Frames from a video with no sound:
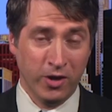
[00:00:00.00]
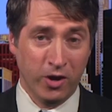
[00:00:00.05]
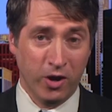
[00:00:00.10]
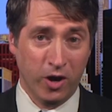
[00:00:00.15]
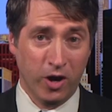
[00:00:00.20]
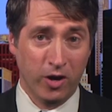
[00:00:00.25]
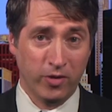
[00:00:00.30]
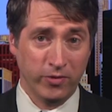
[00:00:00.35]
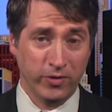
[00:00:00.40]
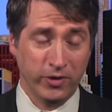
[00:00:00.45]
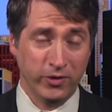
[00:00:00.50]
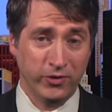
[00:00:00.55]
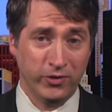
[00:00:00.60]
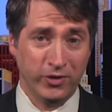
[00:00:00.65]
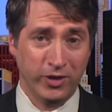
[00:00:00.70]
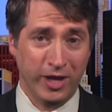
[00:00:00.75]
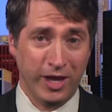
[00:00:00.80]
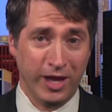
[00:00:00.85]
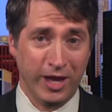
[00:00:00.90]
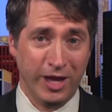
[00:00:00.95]

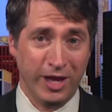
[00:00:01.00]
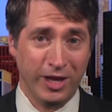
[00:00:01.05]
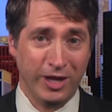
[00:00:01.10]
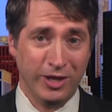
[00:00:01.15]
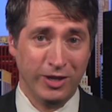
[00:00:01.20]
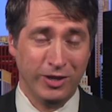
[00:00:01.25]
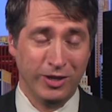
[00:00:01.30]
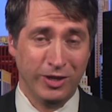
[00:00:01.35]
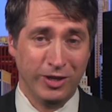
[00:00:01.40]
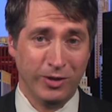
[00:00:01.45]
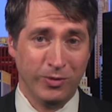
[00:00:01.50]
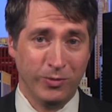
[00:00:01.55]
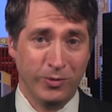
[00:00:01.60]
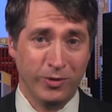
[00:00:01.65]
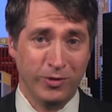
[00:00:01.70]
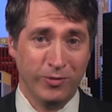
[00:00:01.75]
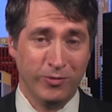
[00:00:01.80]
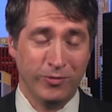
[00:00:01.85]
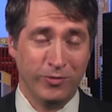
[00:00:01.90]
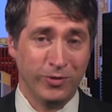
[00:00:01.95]
office, and it
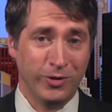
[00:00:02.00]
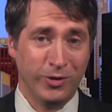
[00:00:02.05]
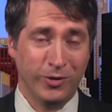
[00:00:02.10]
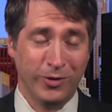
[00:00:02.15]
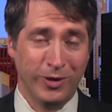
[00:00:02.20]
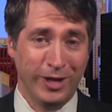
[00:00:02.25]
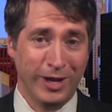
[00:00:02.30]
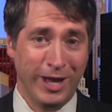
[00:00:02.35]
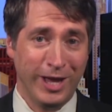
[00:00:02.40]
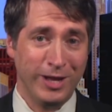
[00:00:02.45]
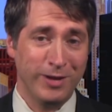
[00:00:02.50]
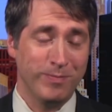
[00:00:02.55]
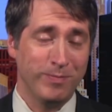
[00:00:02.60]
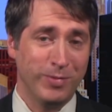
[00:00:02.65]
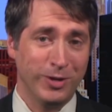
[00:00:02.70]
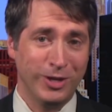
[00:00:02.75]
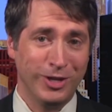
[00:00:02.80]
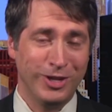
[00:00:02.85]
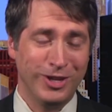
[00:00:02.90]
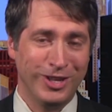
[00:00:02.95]
would have, you know, it hadn't
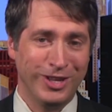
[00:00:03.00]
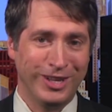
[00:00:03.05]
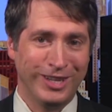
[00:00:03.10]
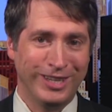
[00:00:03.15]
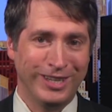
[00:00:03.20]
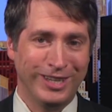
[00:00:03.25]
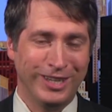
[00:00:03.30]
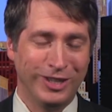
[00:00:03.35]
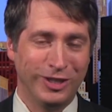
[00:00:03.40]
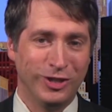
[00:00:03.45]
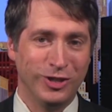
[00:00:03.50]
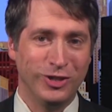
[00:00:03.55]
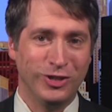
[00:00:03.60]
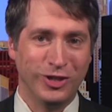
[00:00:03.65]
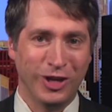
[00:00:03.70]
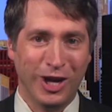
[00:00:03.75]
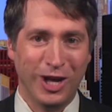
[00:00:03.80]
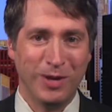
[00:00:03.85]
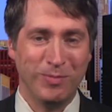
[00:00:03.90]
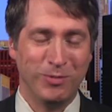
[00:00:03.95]
been good
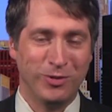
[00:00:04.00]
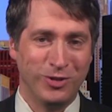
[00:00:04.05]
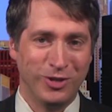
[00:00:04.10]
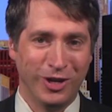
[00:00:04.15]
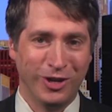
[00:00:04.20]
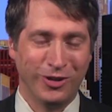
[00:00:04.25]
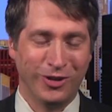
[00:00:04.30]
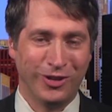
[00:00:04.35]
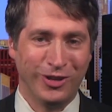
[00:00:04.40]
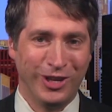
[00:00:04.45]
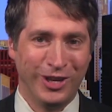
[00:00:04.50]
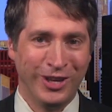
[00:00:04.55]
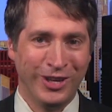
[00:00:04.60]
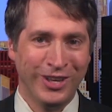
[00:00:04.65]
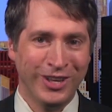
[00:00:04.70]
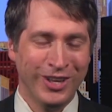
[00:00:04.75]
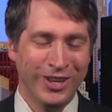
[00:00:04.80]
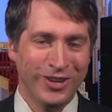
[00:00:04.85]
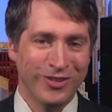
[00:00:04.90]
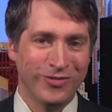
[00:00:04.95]
times generally
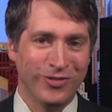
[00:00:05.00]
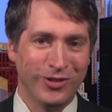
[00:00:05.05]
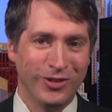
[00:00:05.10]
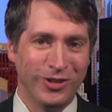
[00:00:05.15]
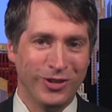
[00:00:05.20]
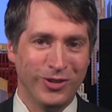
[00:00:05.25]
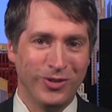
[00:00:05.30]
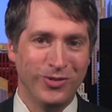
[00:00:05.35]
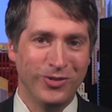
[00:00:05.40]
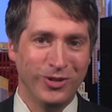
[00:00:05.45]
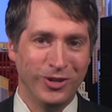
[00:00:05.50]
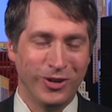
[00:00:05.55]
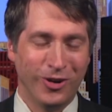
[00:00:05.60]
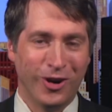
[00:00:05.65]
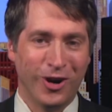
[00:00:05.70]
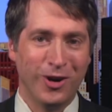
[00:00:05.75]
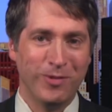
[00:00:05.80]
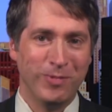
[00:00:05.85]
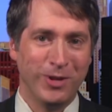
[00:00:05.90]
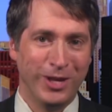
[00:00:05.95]
for the Union
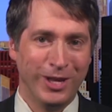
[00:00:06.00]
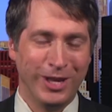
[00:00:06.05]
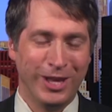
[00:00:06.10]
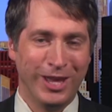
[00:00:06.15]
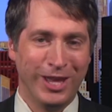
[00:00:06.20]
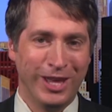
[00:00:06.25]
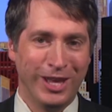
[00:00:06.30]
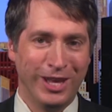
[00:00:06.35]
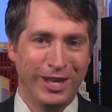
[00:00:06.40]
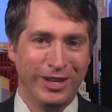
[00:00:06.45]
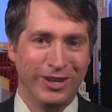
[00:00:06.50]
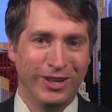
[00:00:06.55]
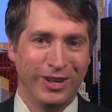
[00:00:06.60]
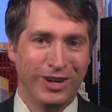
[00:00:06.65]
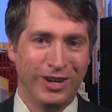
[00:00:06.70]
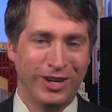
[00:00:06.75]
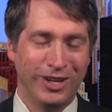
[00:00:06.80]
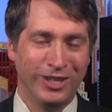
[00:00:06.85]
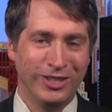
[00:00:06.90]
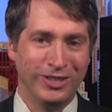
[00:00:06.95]
Army. And
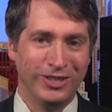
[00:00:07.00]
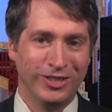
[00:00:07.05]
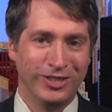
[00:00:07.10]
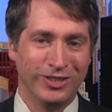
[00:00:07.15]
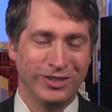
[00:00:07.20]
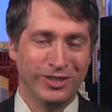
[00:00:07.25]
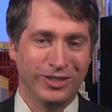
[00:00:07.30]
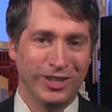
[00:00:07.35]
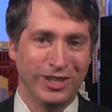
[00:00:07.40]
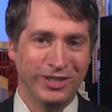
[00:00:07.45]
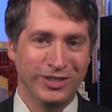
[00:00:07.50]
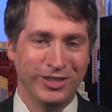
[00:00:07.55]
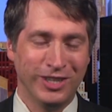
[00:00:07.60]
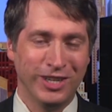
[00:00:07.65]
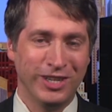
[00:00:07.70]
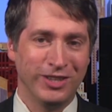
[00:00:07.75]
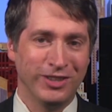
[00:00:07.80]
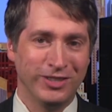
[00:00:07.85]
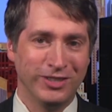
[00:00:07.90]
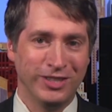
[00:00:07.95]
on July
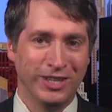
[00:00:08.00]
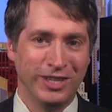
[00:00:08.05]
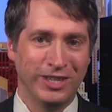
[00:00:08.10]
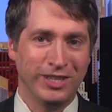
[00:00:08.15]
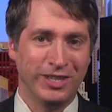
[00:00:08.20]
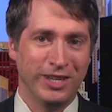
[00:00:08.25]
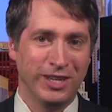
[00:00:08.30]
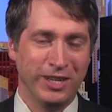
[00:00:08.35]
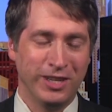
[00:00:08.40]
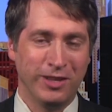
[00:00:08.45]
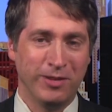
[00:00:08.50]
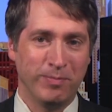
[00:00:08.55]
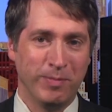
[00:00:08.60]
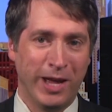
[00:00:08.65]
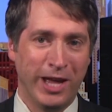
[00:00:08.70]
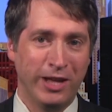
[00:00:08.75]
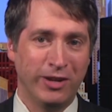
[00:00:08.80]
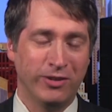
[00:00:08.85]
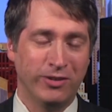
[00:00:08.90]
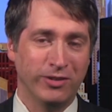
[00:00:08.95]
2nd, the second day of the
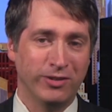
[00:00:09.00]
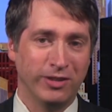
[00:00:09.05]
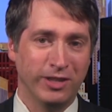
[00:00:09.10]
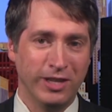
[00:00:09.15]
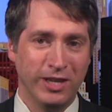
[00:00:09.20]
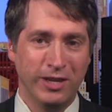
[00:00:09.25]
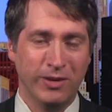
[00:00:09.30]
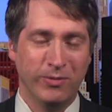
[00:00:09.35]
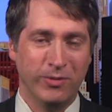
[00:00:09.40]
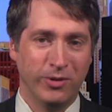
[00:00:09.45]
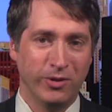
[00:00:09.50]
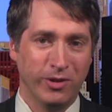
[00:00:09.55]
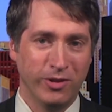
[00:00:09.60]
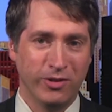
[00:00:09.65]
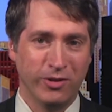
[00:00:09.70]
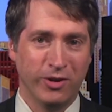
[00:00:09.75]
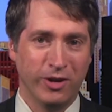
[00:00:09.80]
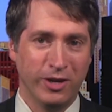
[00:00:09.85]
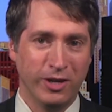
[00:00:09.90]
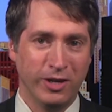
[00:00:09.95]
battle, Lee really
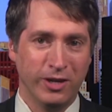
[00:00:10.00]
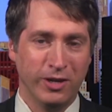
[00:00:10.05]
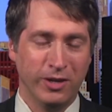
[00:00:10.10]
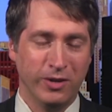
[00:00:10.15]
thought he